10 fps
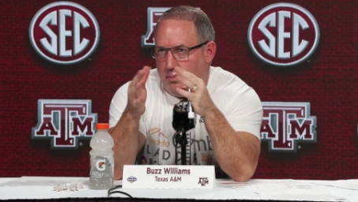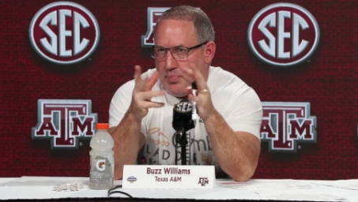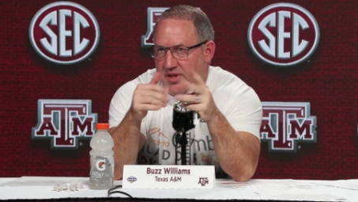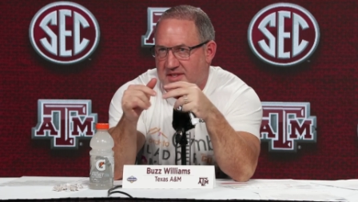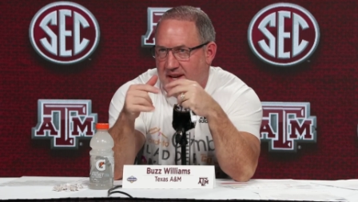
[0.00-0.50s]

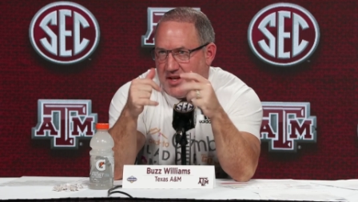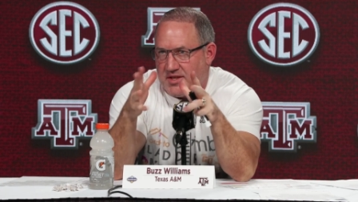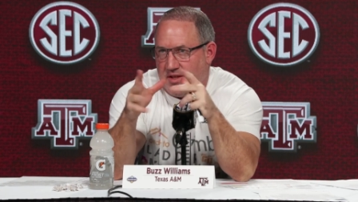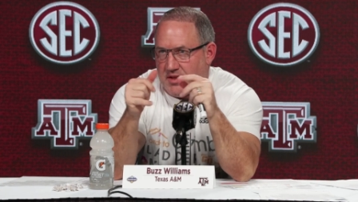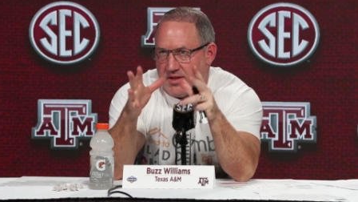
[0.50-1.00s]

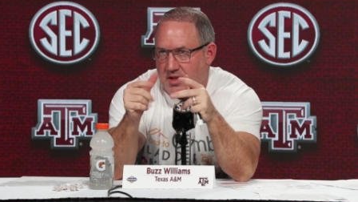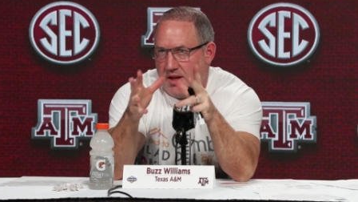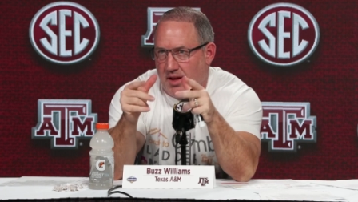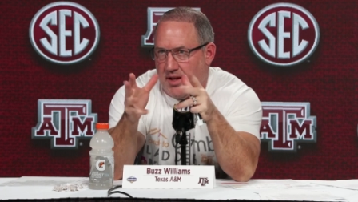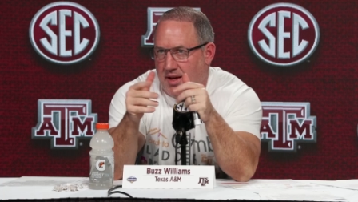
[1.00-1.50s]
possessions
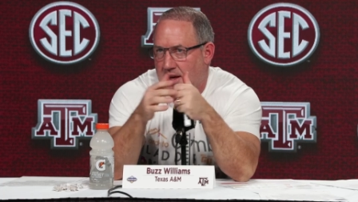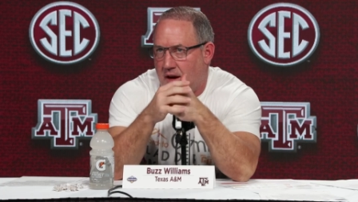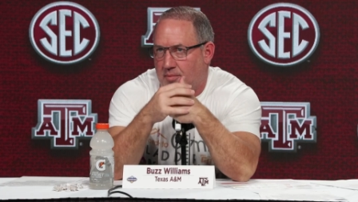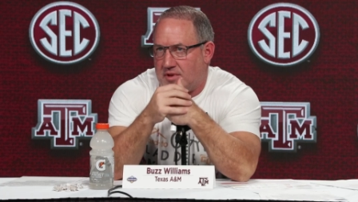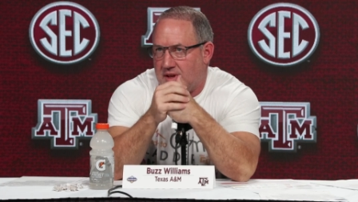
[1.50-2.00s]
leading
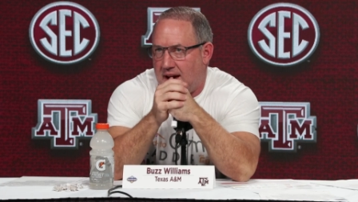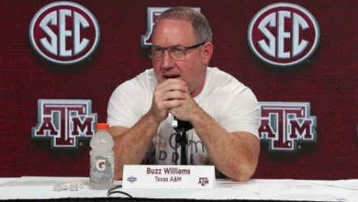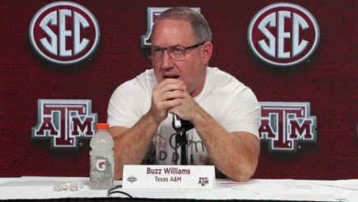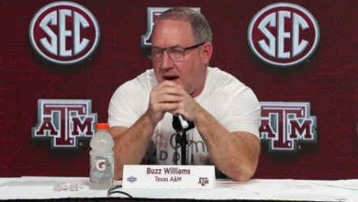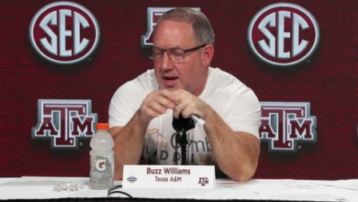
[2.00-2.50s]
up to
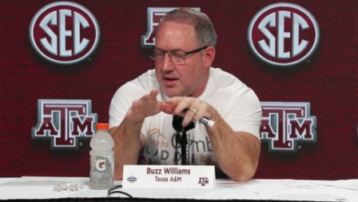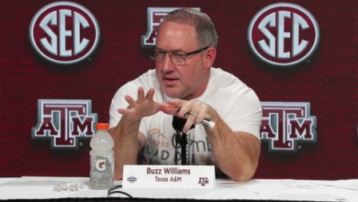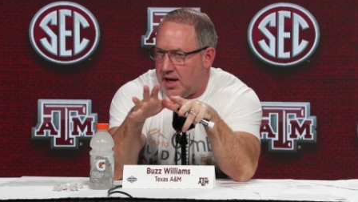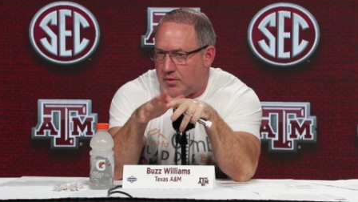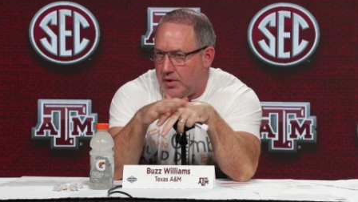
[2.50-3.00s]
that, I didn't
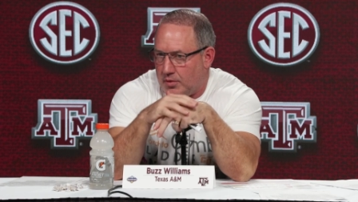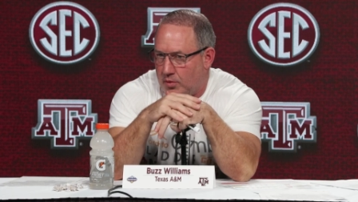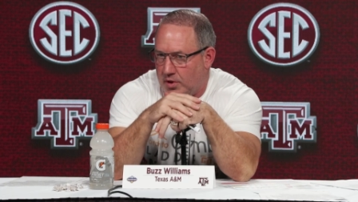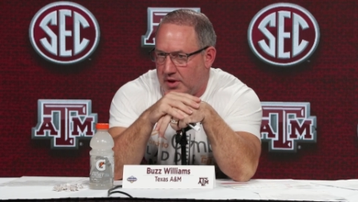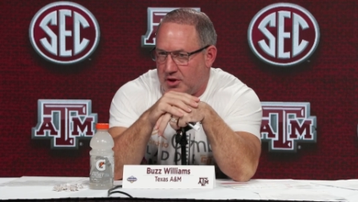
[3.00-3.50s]
think we were
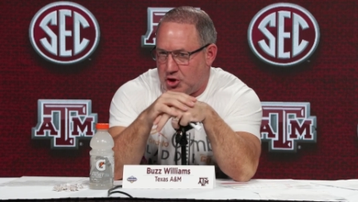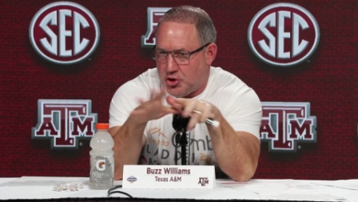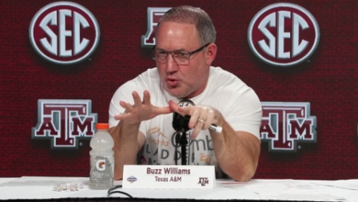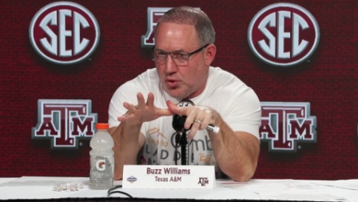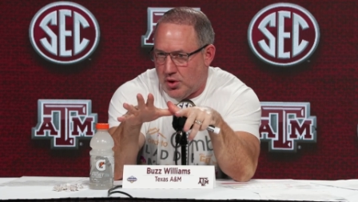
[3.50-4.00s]
really
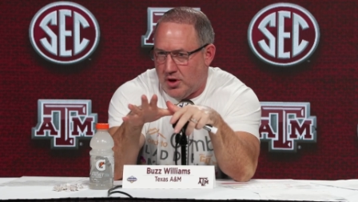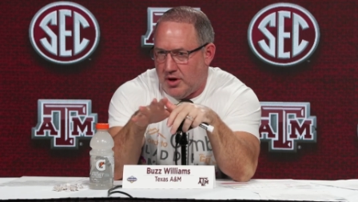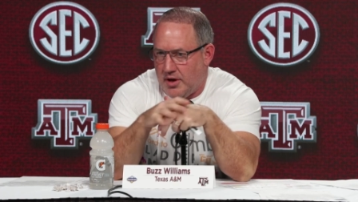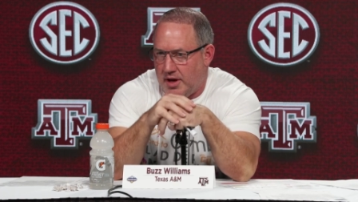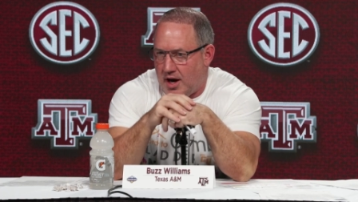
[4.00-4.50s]

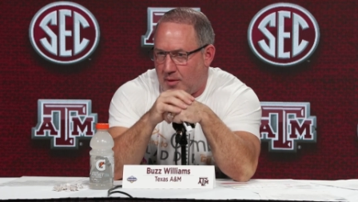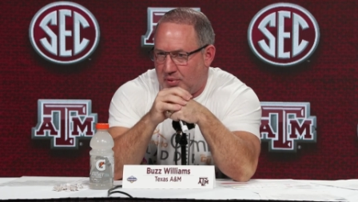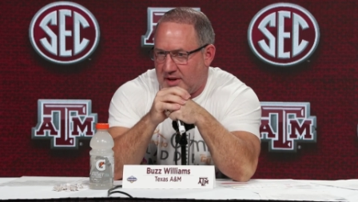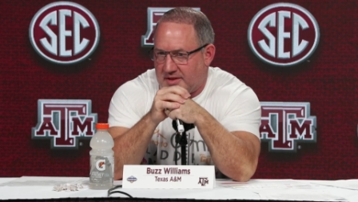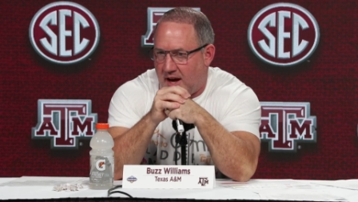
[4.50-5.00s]
sure in our
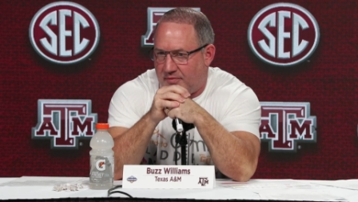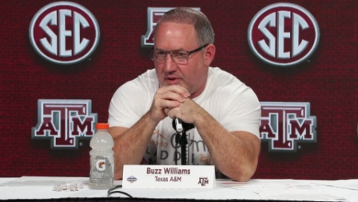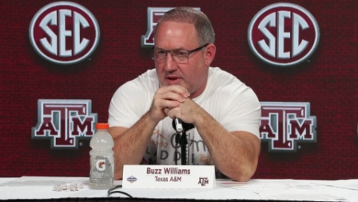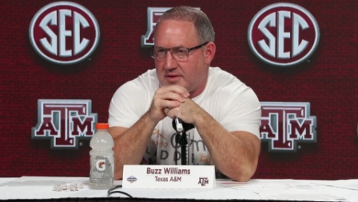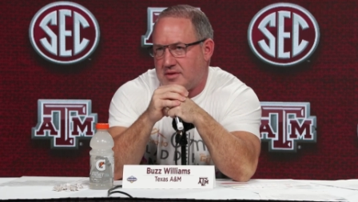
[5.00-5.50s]
press
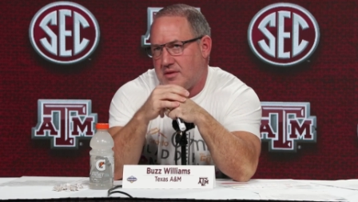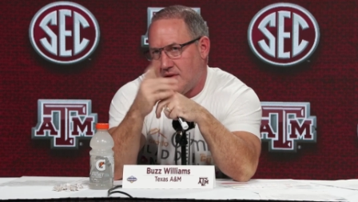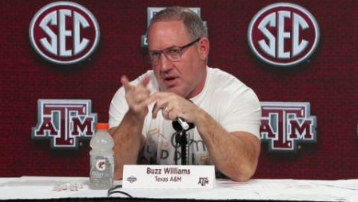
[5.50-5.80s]
offense.